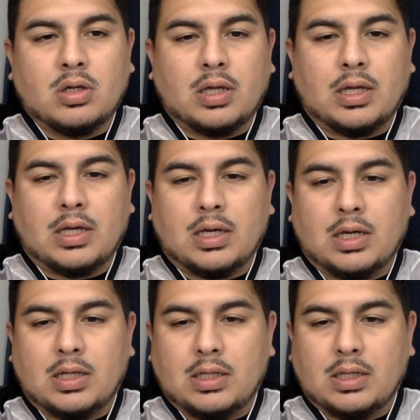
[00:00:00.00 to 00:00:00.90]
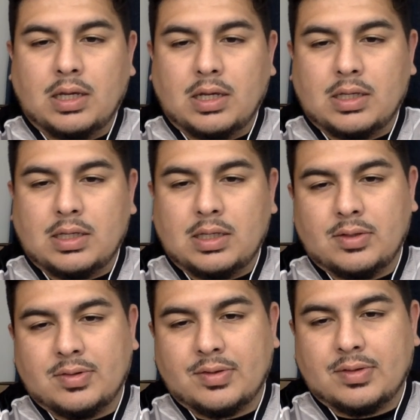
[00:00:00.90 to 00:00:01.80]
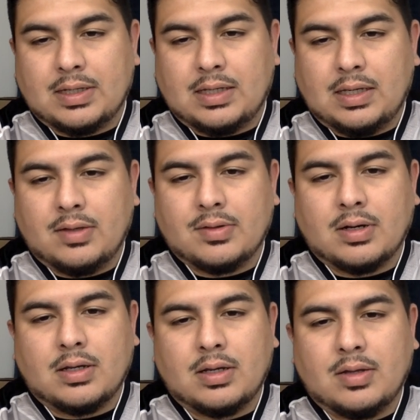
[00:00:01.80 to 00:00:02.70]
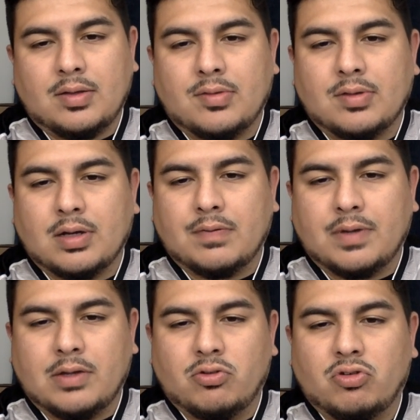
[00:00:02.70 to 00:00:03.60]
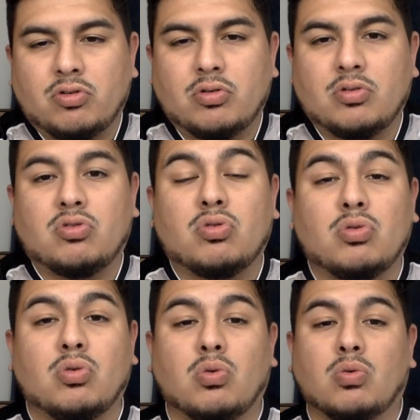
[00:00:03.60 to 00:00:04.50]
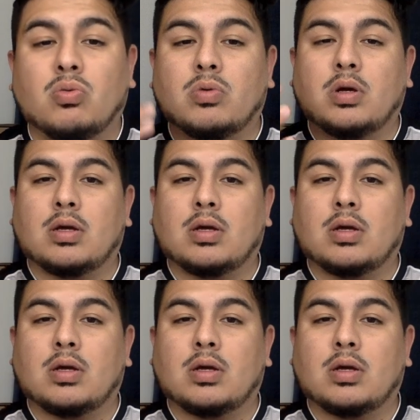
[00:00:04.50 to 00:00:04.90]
And yeah, he says that he is on his revenge to